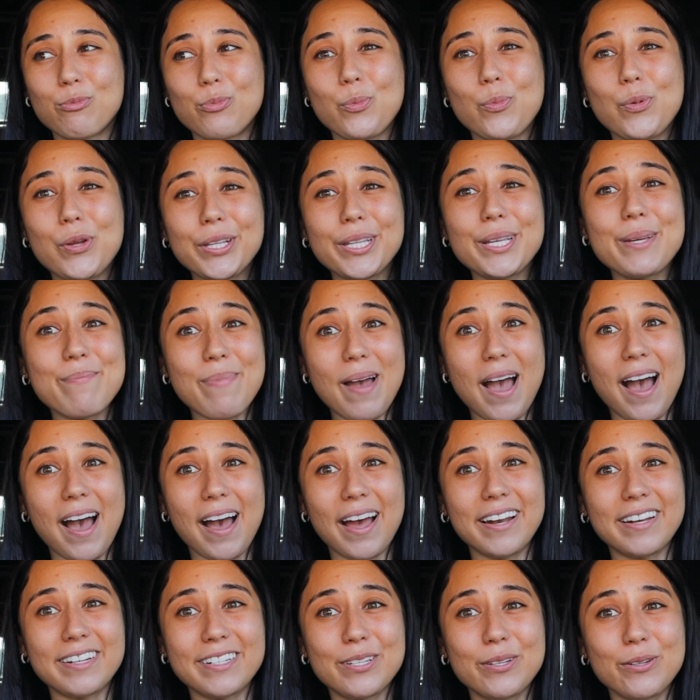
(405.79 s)
really
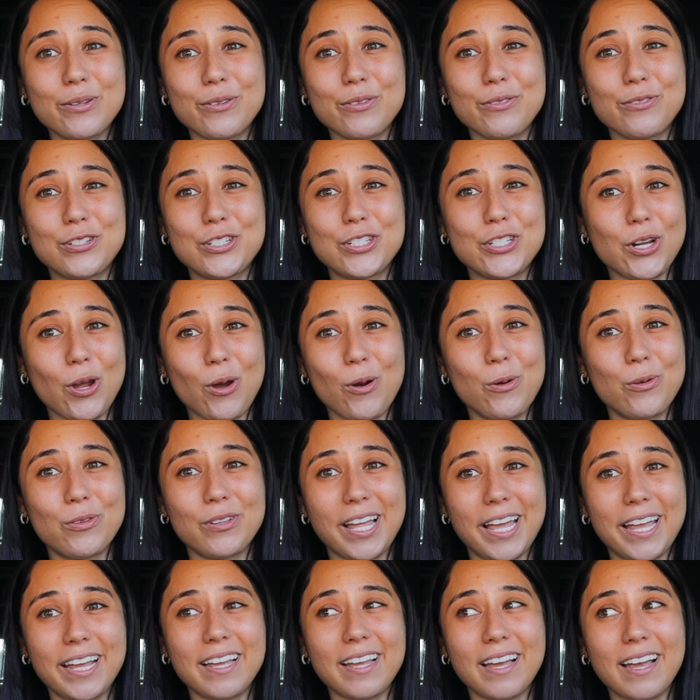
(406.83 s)
bad to show
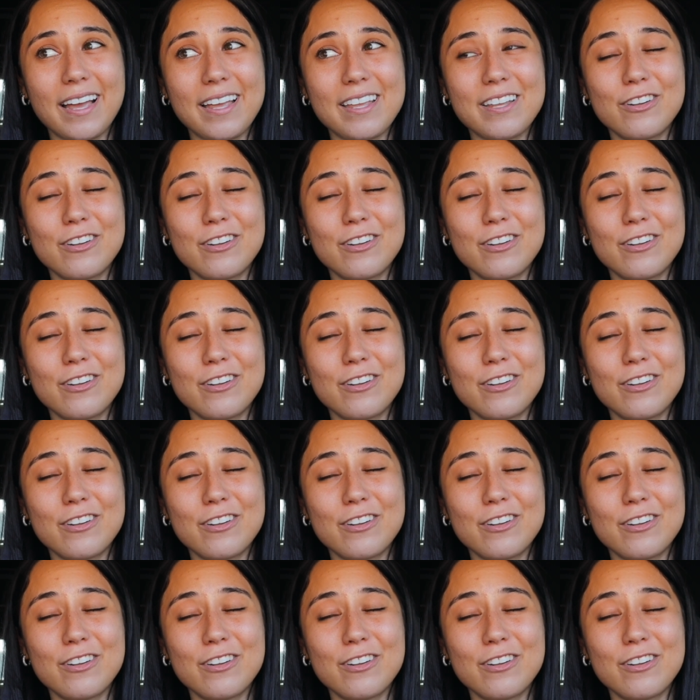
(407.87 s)
like